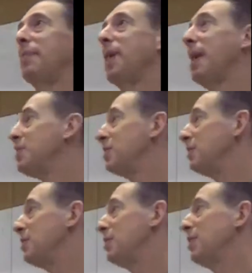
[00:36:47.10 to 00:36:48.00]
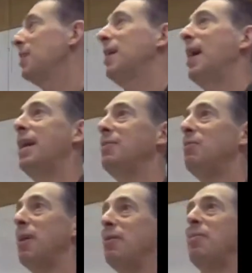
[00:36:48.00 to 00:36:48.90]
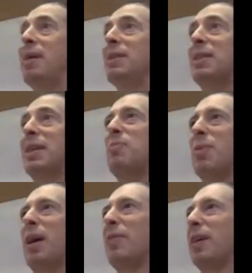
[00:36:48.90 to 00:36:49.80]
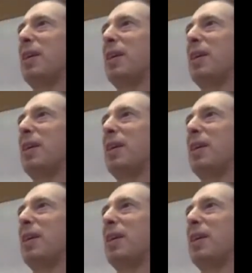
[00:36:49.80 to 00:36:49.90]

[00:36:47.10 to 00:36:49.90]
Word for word: Asians. And it remains kind of like